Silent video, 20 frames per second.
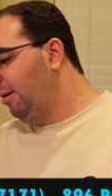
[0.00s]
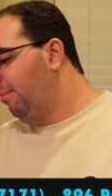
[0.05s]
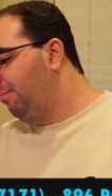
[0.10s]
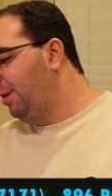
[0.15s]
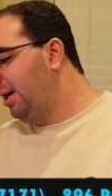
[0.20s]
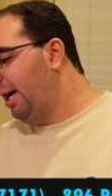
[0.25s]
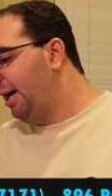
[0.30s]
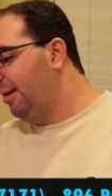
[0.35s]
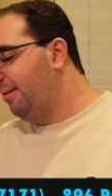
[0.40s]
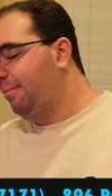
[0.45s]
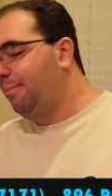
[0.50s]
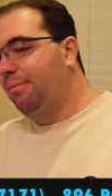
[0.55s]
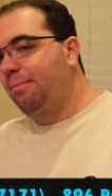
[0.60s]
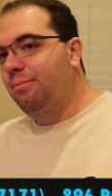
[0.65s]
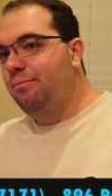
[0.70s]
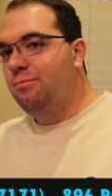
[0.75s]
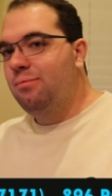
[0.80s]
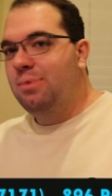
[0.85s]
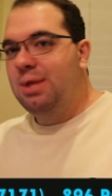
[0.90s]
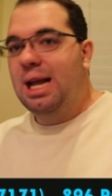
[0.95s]
But
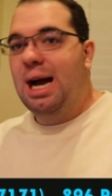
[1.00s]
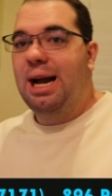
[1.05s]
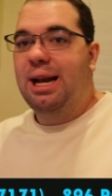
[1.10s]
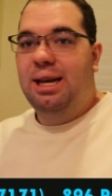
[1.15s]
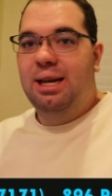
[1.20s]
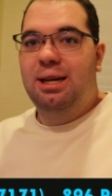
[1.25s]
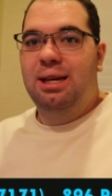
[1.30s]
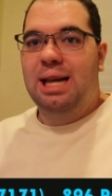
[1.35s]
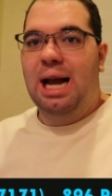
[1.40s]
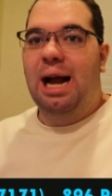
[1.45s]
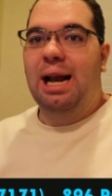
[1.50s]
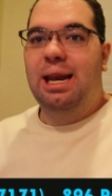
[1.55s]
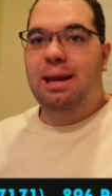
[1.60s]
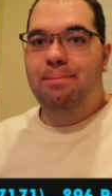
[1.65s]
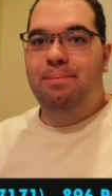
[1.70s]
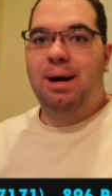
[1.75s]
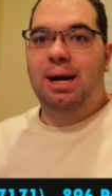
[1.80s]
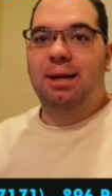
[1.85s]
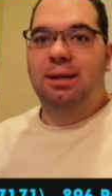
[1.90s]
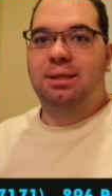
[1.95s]

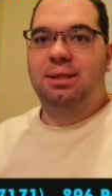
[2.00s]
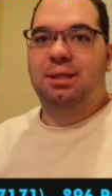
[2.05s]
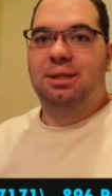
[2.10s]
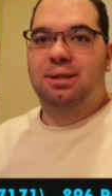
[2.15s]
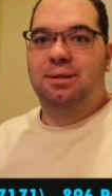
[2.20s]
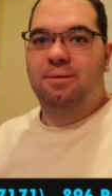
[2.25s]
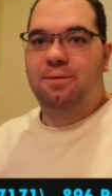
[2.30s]
$90